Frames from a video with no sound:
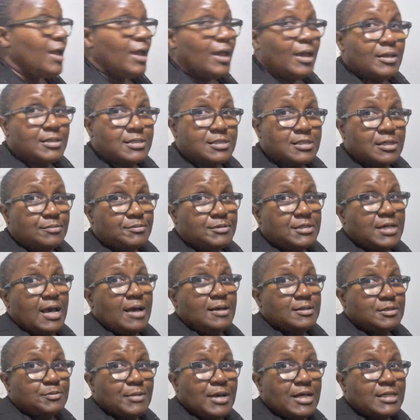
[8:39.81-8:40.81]
And
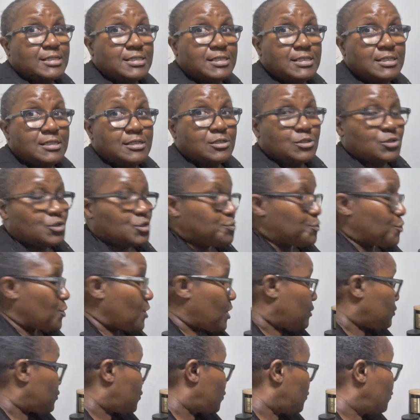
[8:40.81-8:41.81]
sometimes my seeds will
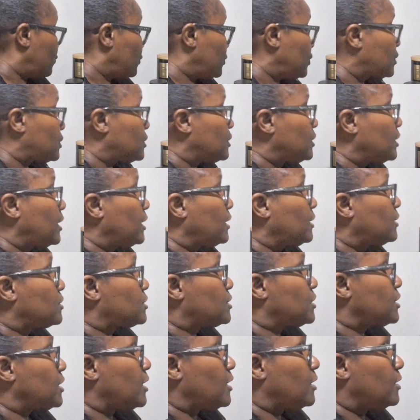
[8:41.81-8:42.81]
sprout 2 weeks later,
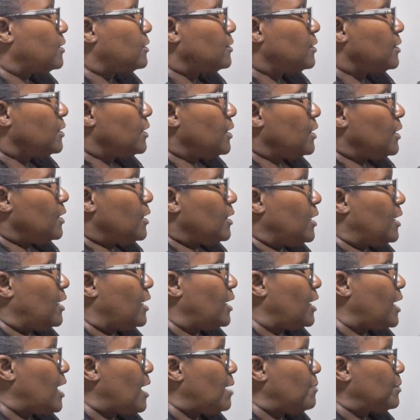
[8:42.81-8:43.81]
child.
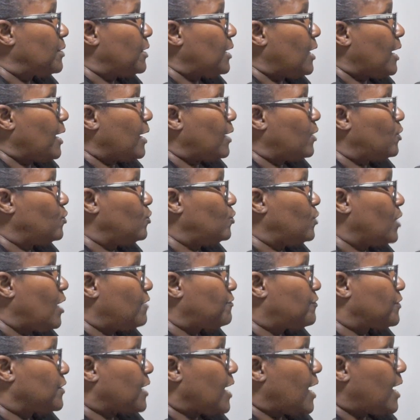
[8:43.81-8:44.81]
And I'll be like, oh,
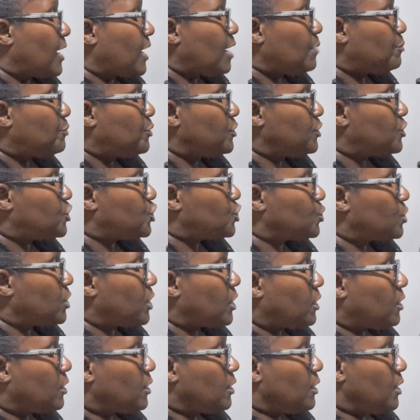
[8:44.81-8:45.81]
I forgot I put you
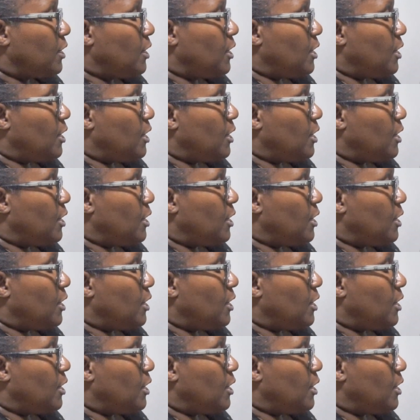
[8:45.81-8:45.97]
there.